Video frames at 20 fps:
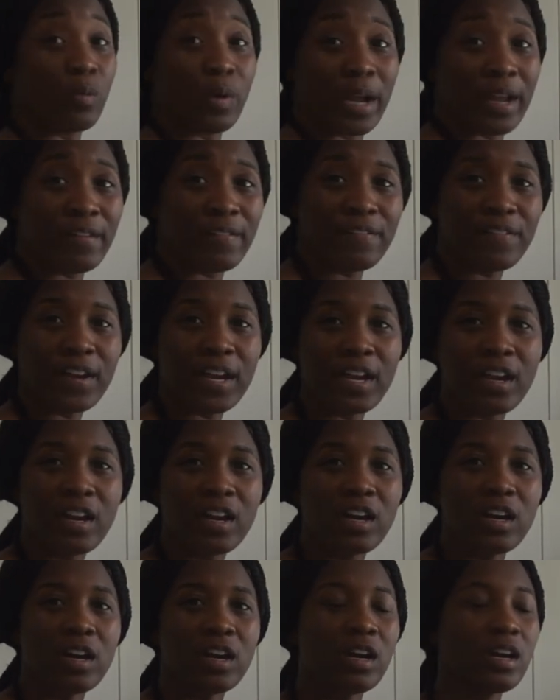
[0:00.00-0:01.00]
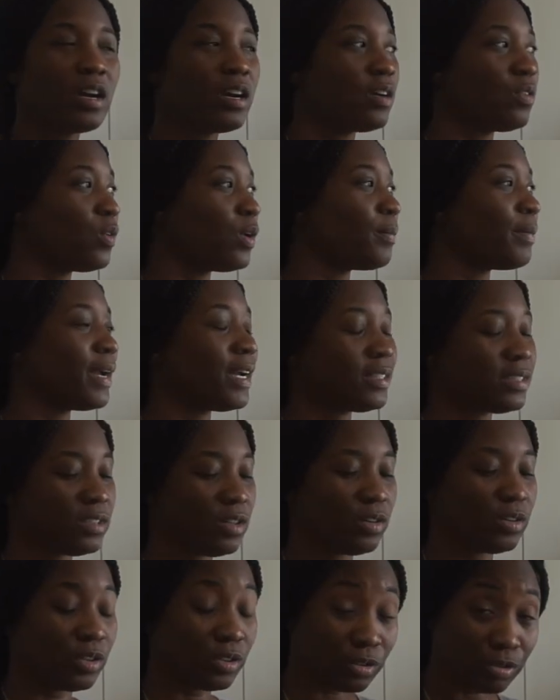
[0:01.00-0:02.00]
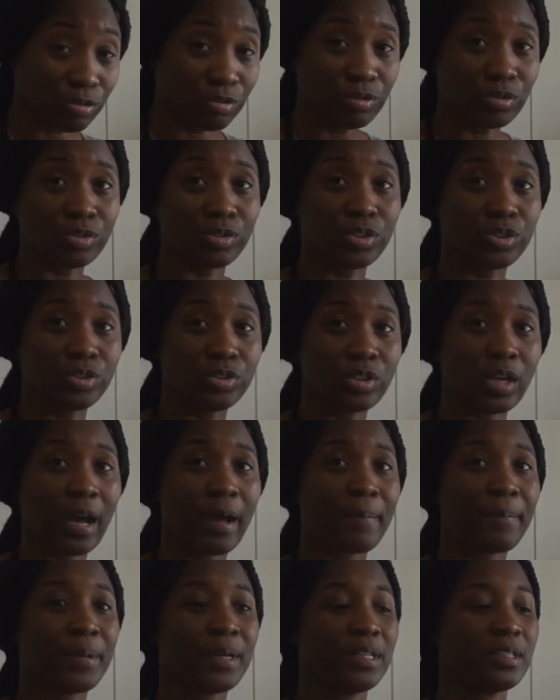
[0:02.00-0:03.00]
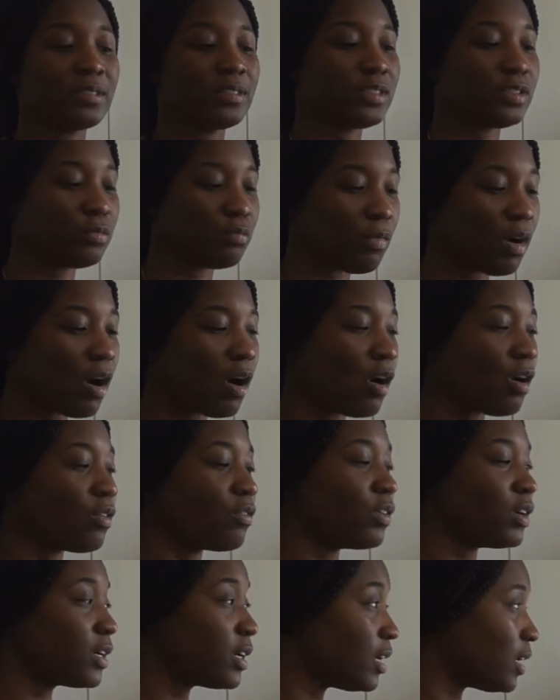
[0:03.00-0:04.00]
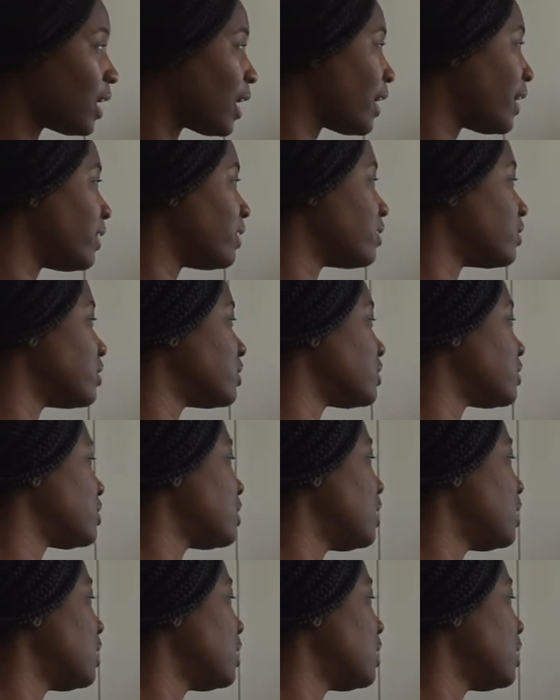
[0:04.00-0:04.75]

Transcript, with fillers: Wayfair. Well, I'm actually on Google shopping small recliners.